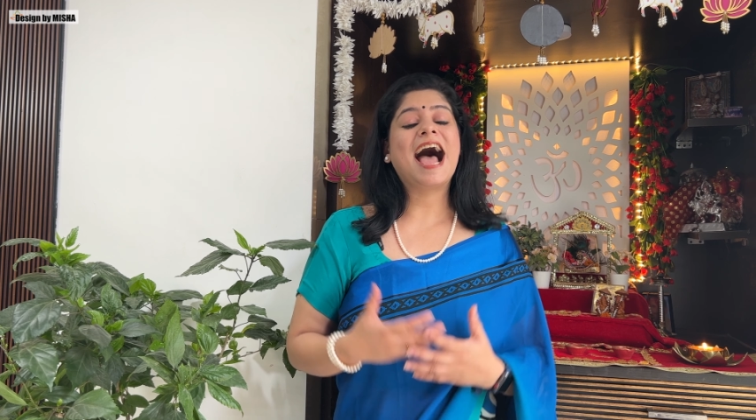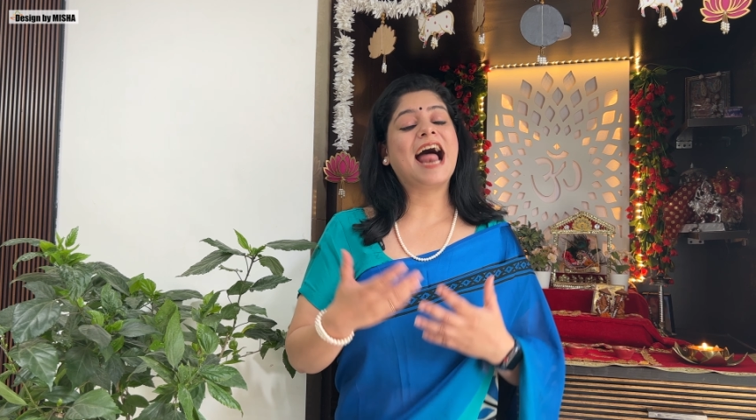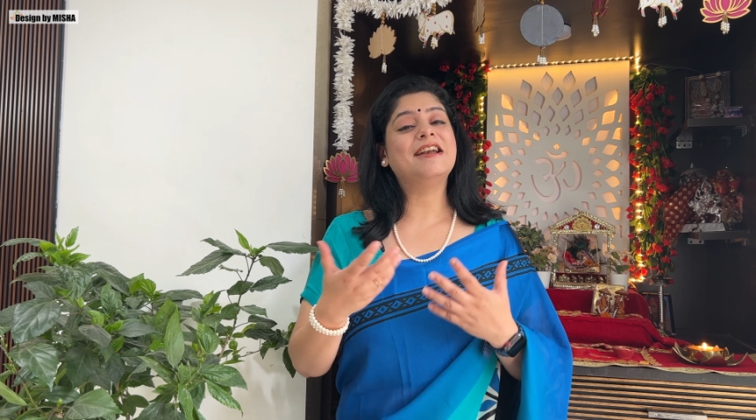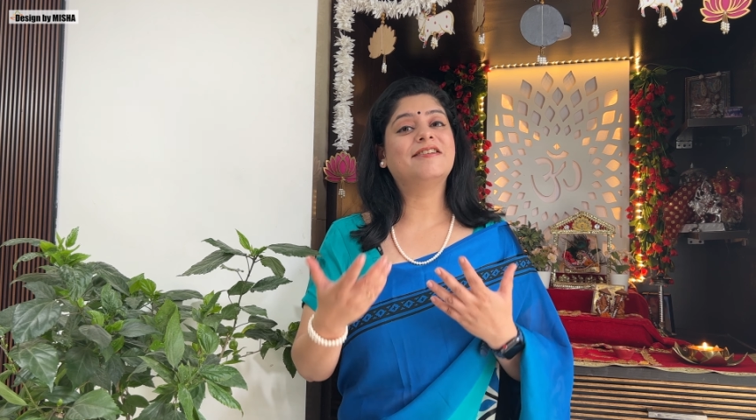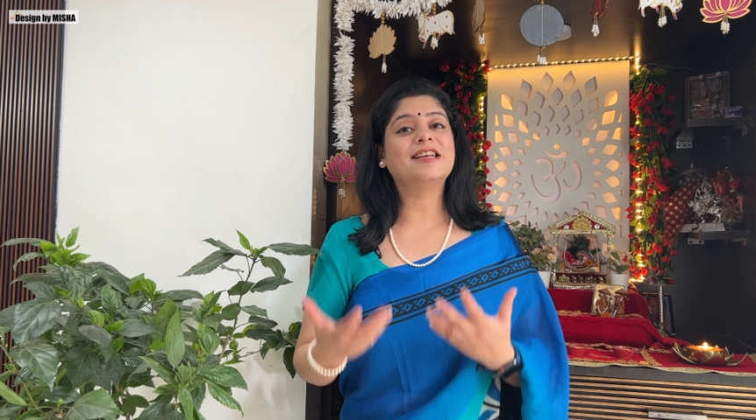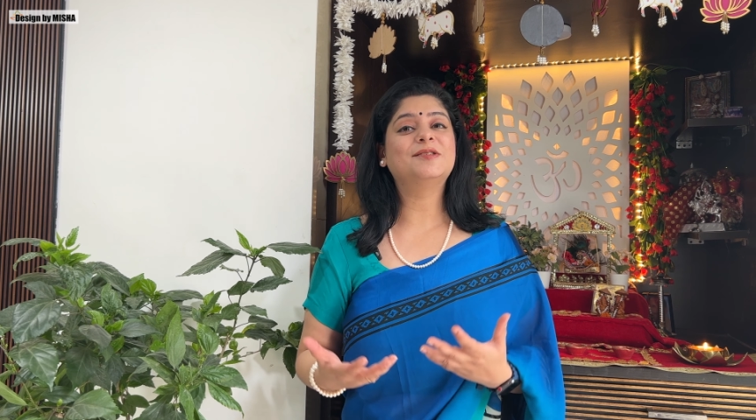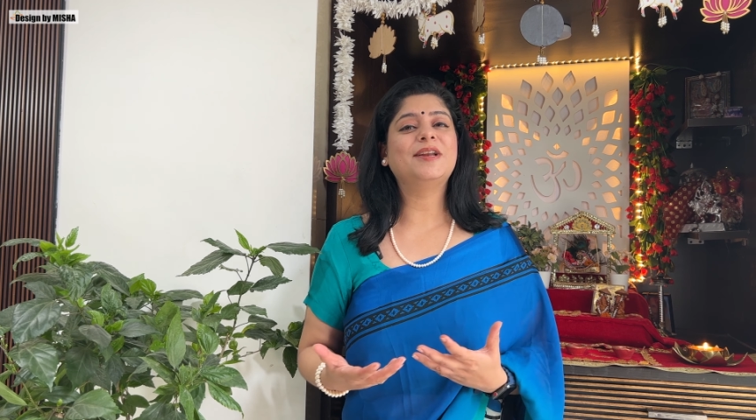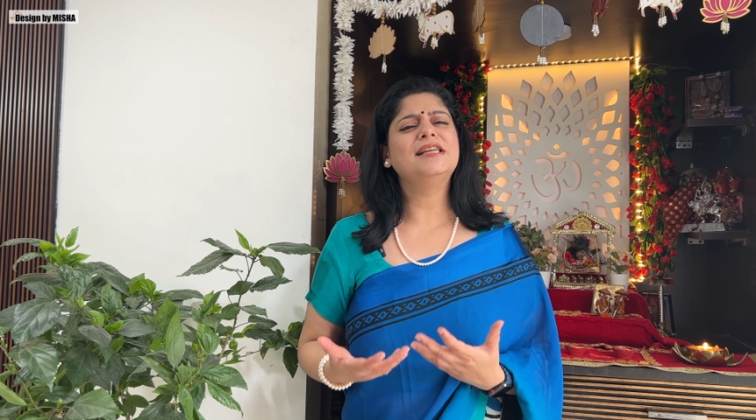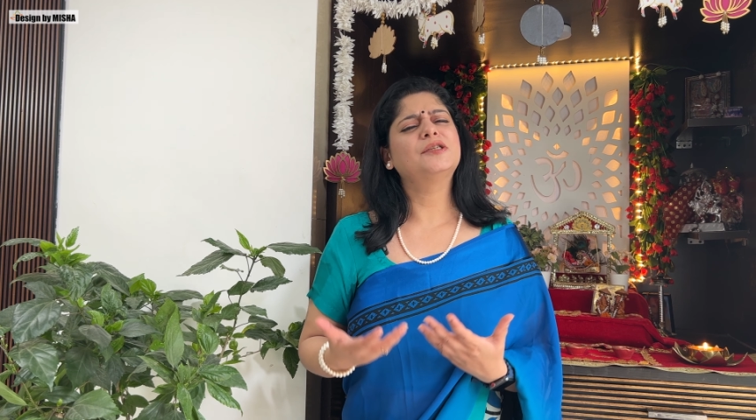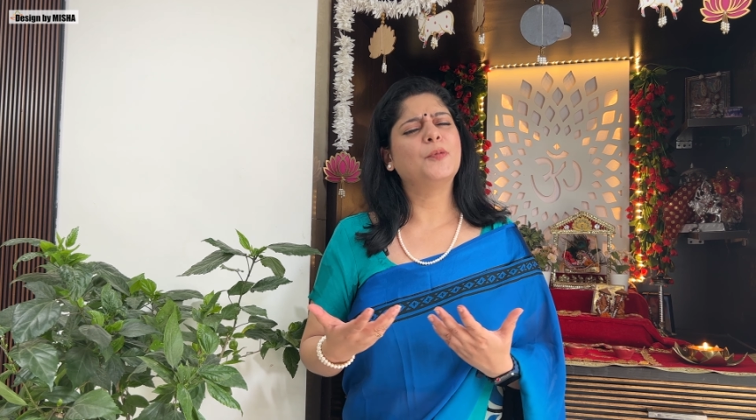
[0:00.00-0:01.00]
and
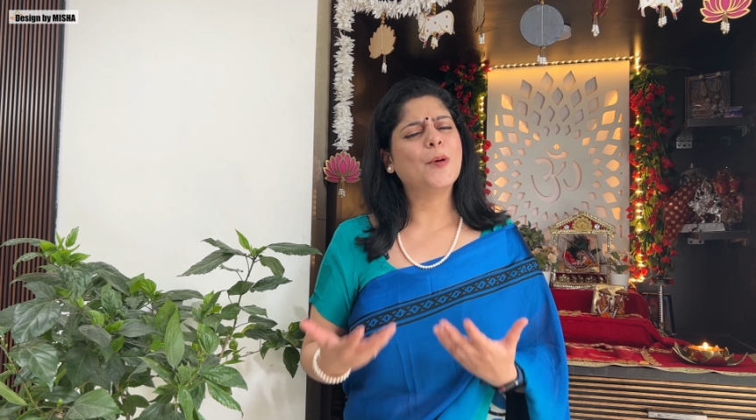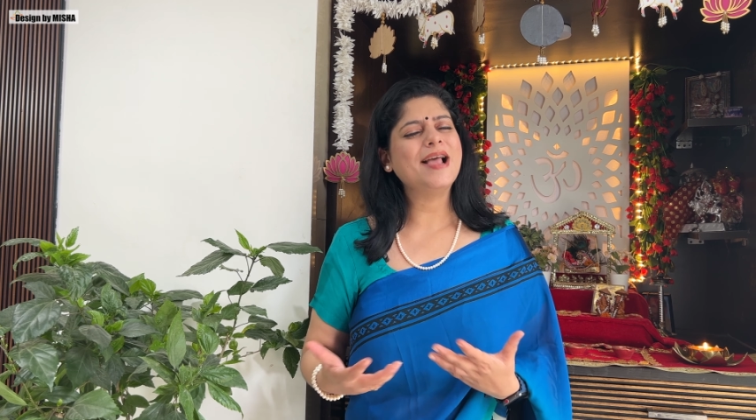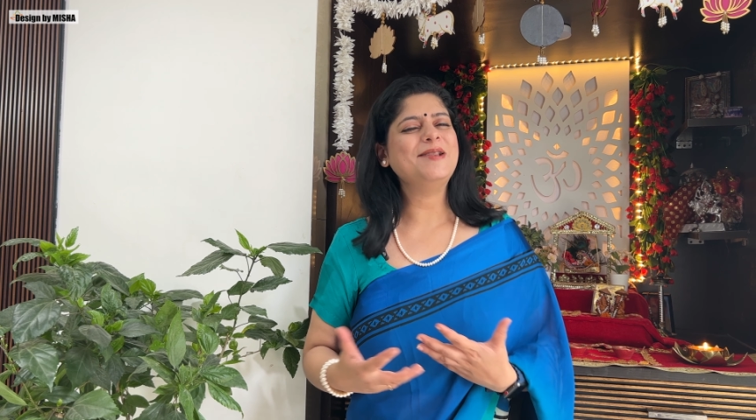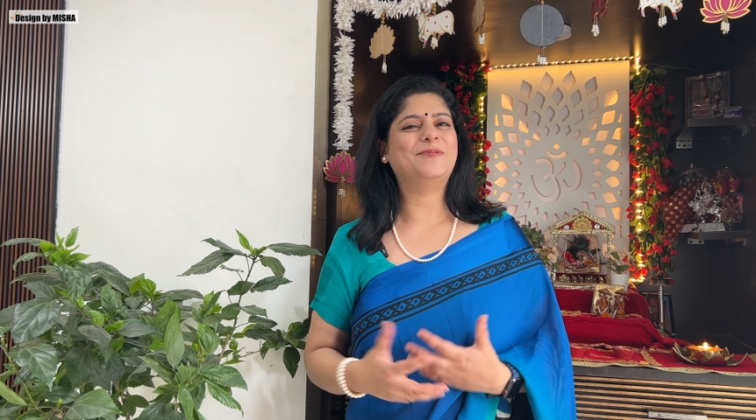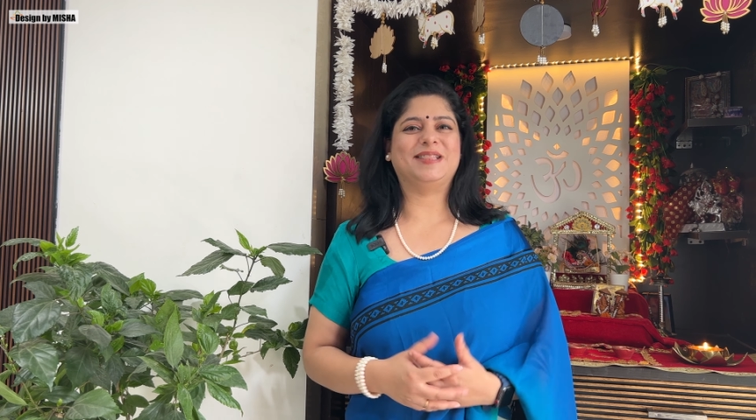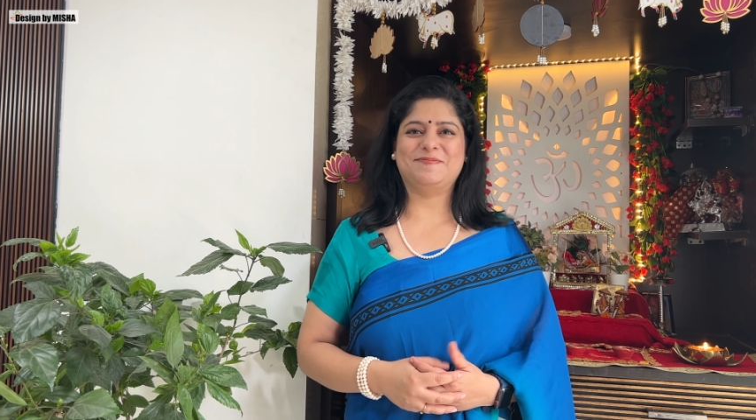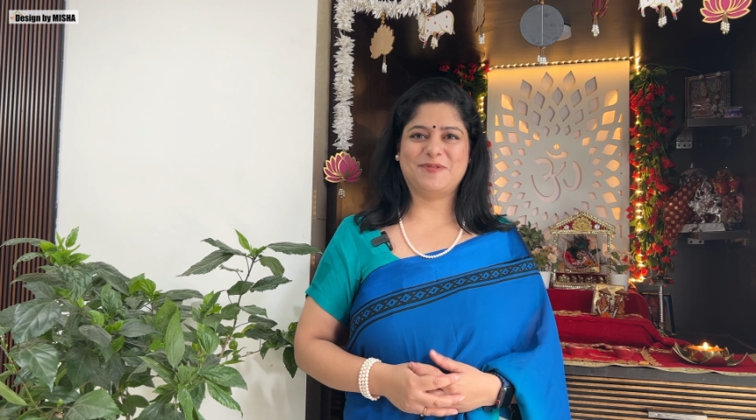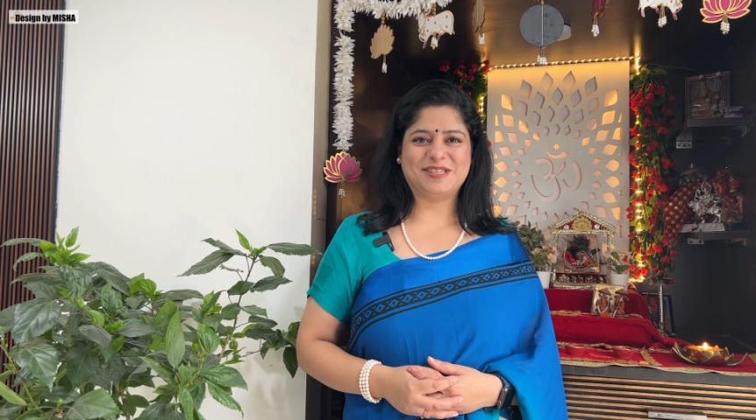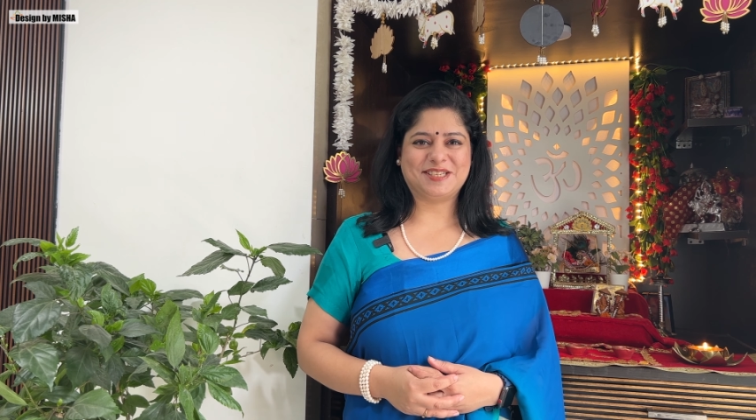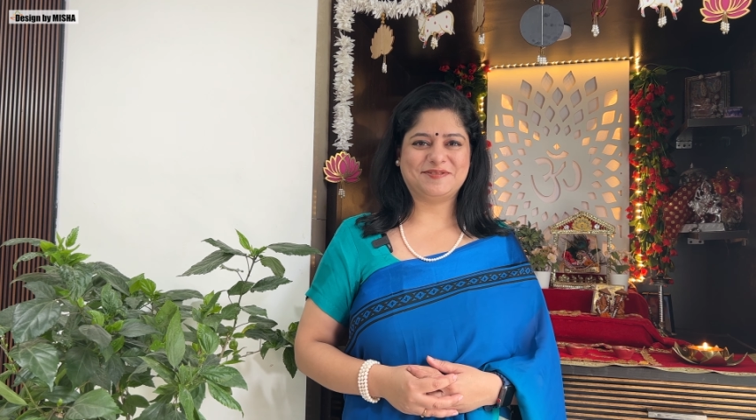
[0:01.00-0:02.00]
resonate well with the
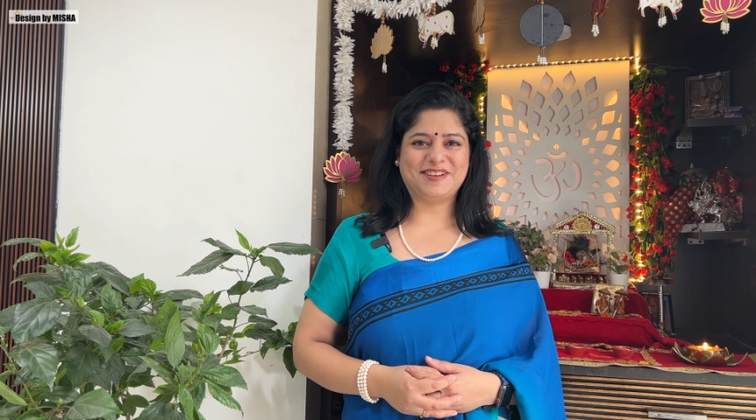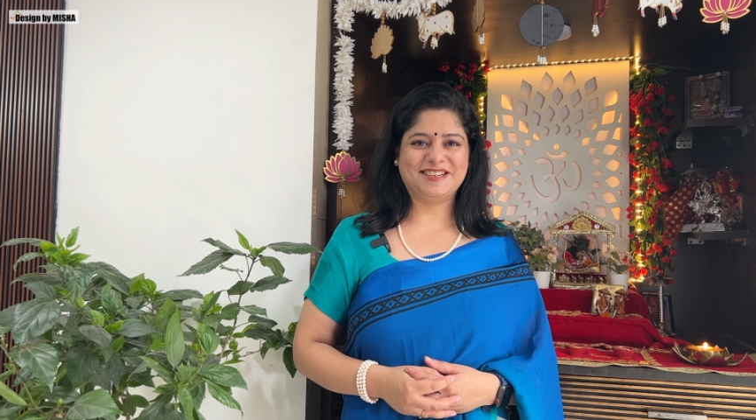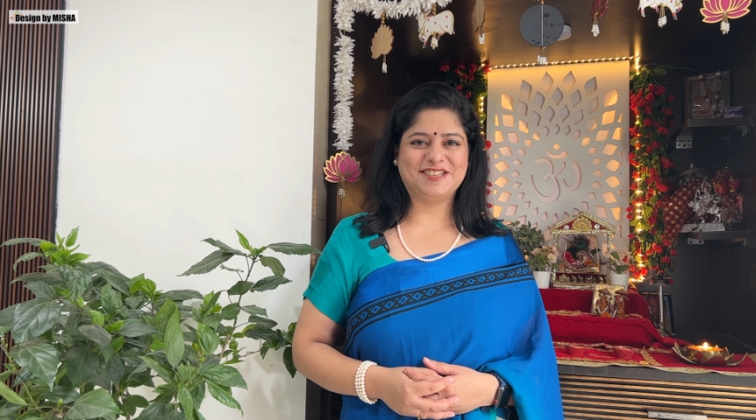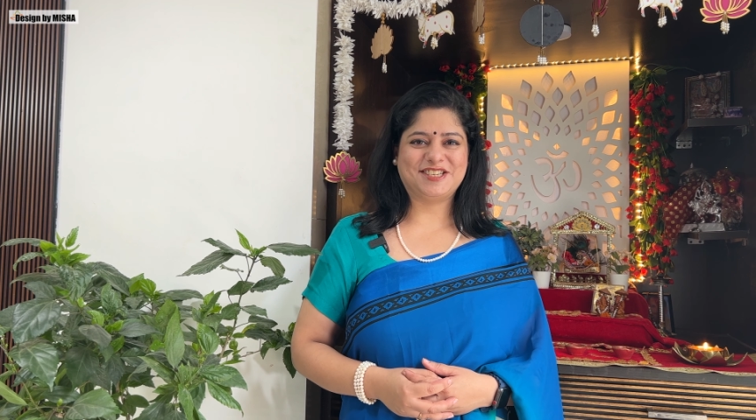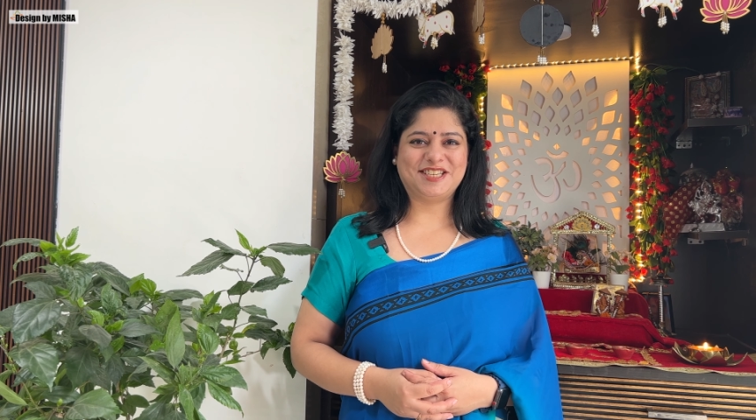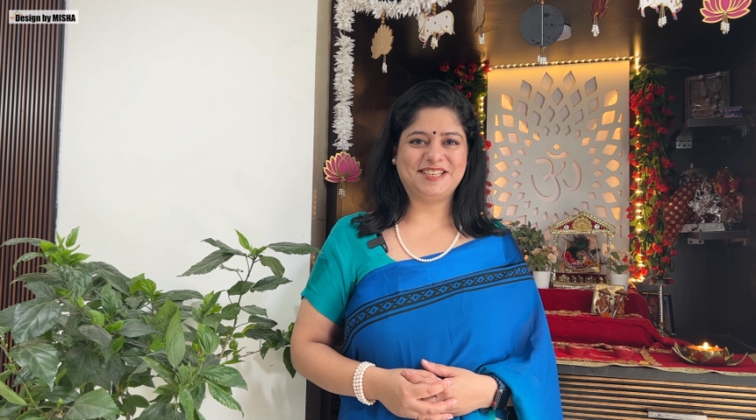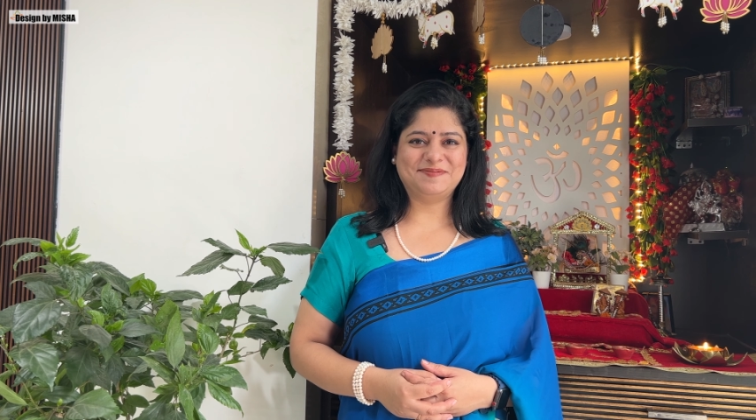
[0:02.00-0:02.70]
positive energy.